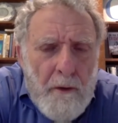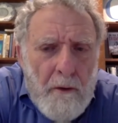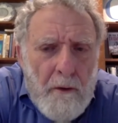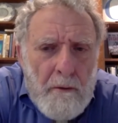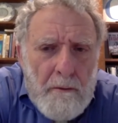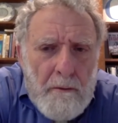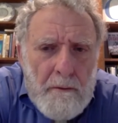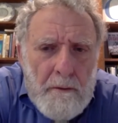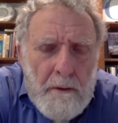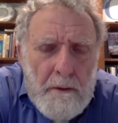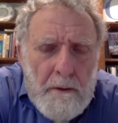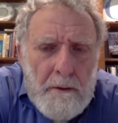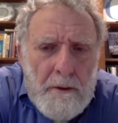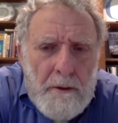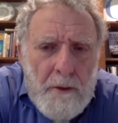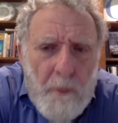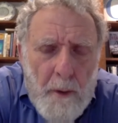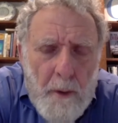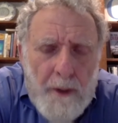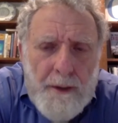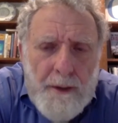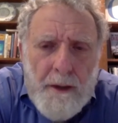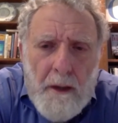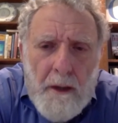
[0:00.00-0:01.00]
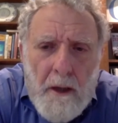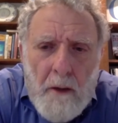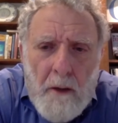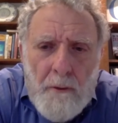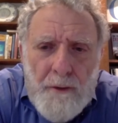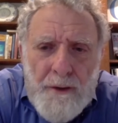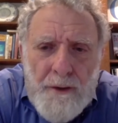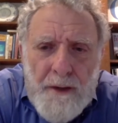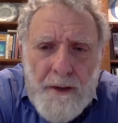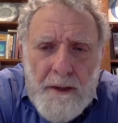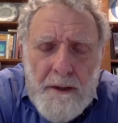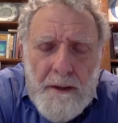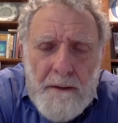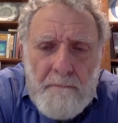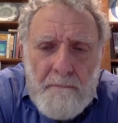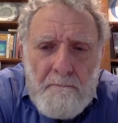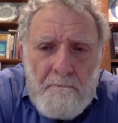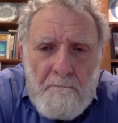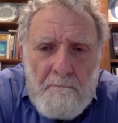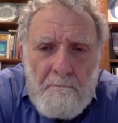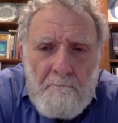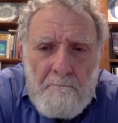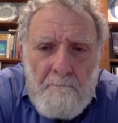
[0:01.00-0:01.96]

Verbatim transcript: her two weeks ago, she says,